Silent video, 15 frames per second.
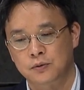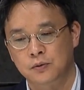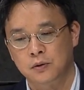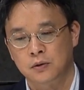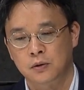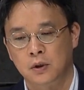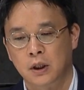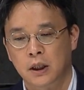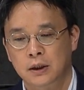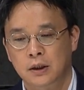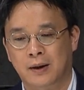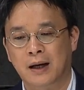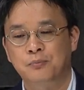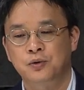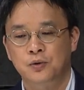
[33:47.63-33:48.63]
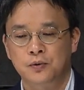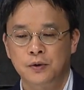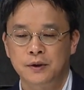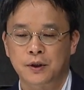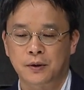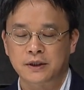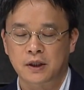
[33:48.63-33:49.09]
because
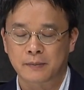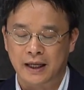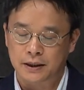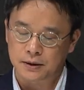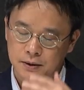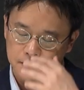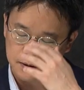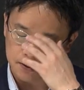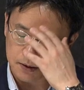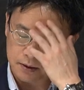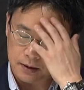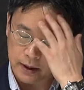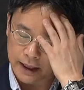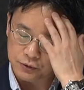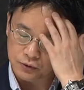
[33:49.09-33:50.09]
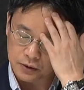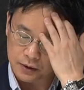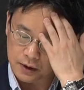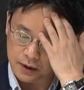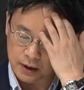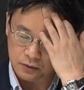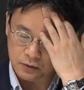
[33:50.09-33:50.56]
of the big role played
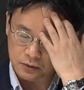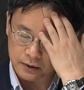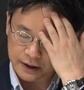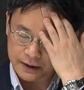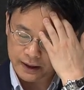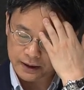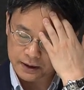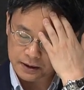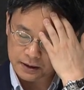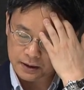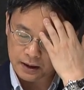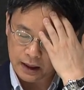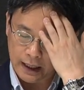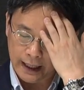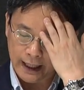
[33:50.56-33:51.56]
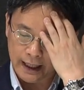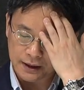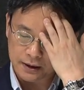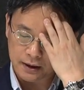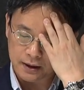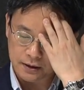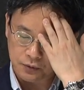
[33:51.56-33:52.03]
by the government.
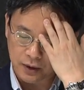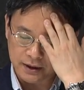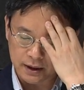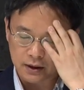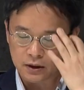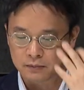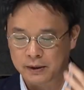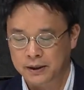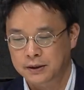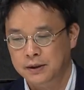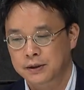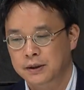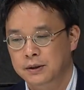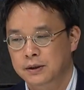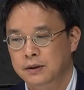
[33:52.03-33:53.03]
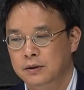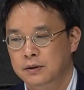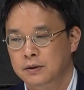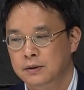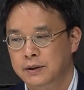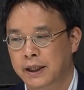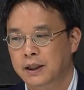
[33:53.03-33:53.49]
And many citizens are
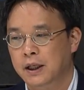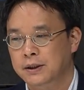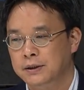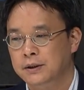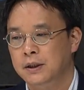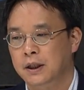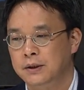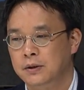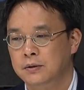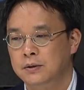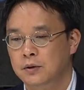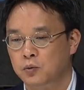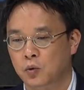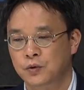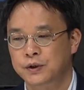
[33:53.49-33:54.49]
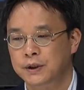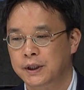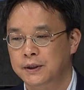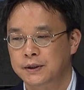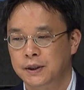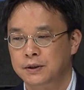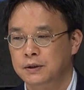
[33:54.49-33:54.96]
expecting that the government
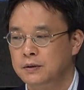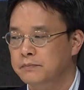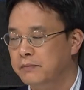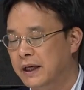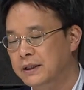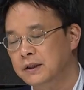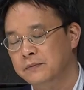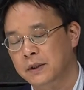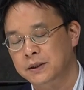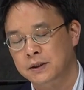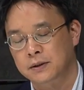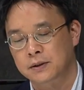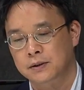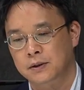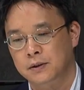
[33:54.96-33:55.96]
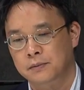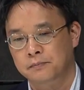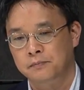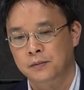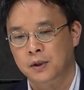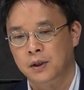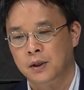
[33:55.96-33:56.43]
will do even
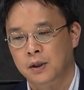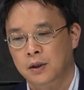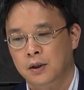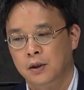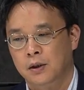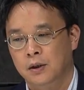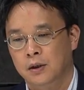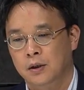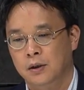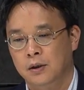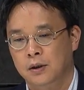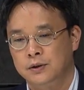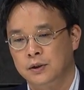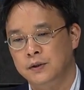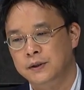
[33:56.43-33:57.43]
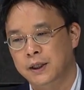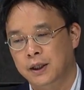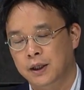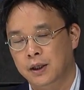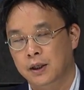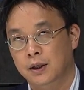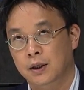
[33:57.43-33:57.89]
more as we
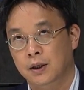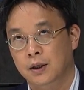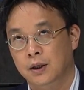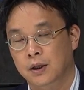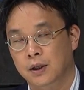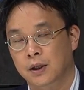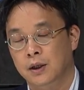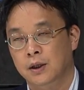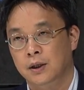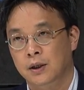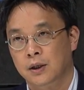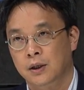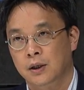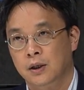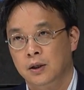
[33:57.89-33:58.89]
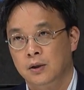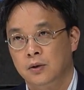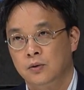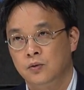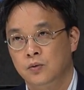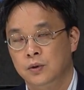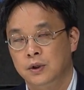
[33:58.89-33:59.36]
move into the future. But
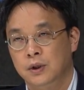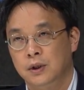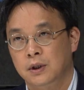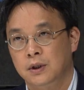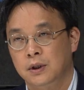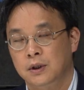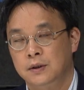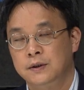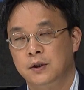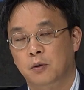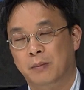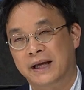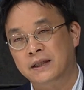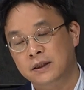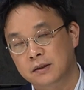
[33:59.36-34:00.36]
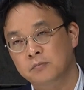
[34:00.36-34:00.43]
as you can see,